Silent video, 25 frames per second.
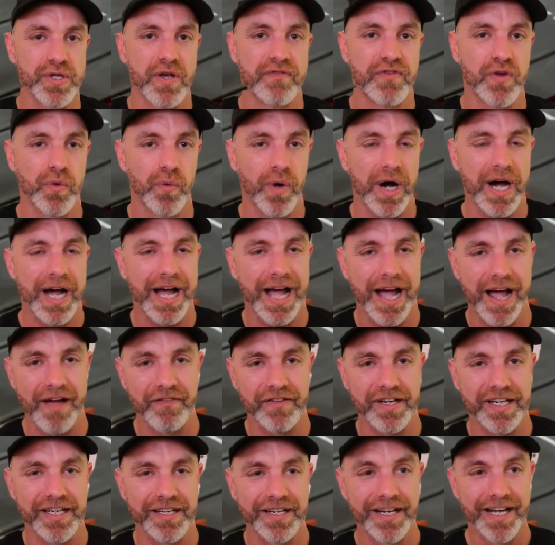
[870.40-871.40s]
So if you are
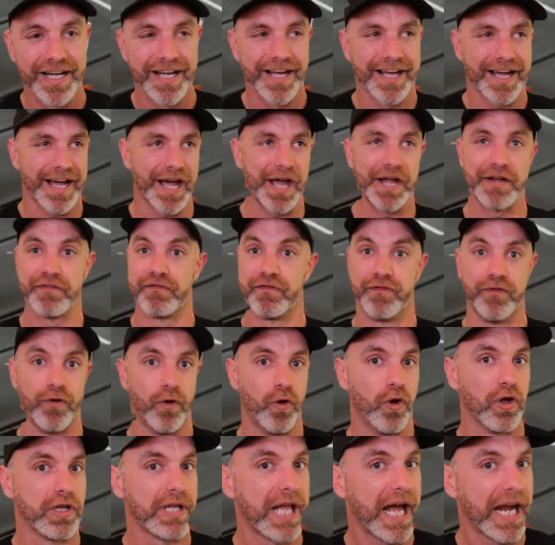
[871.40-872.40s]
having a
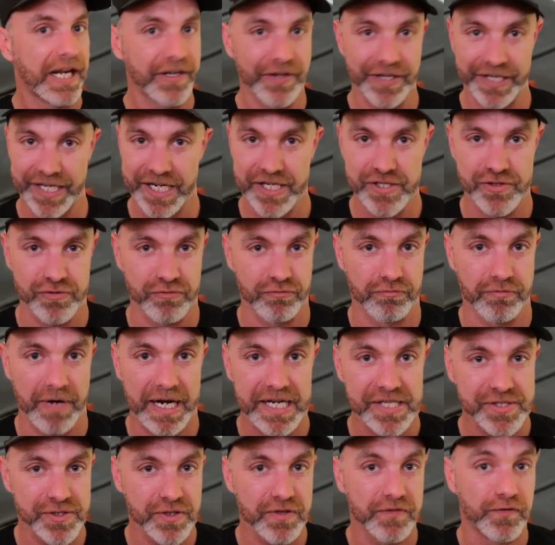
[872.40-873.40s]
4-lane, I guess,
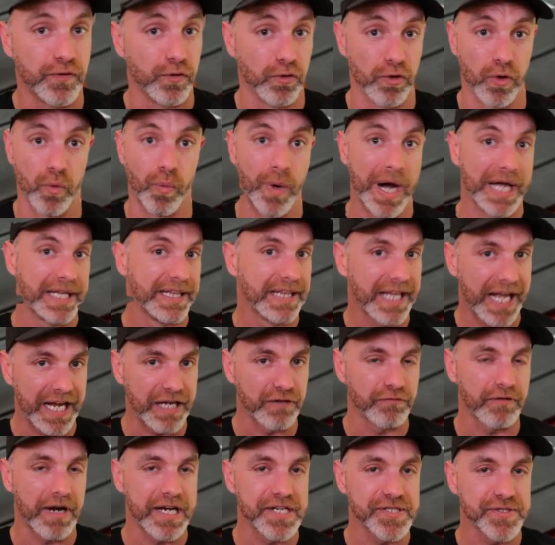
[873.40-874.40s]
race off or a
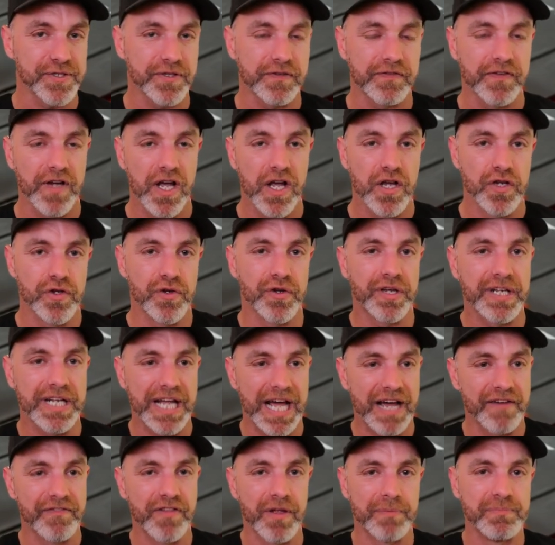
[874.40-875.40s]
1-lane race off, you can
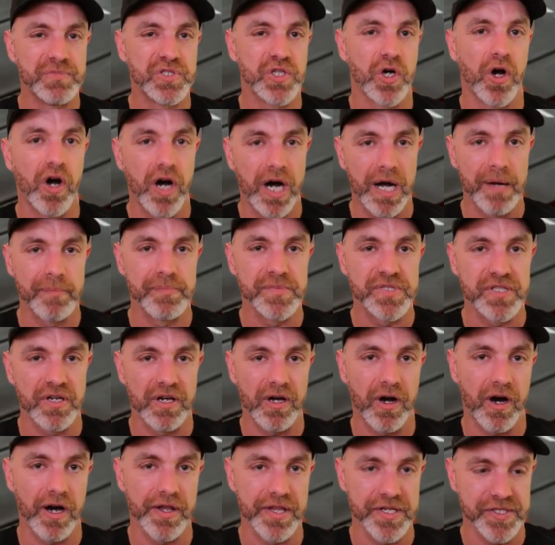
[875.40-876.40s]
have them timed
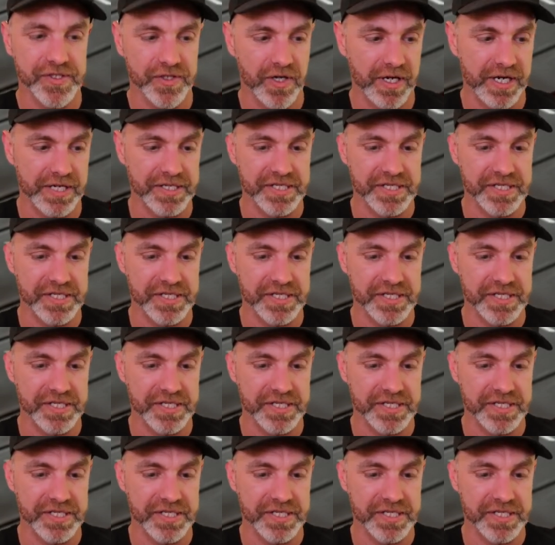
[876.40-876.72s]
either side.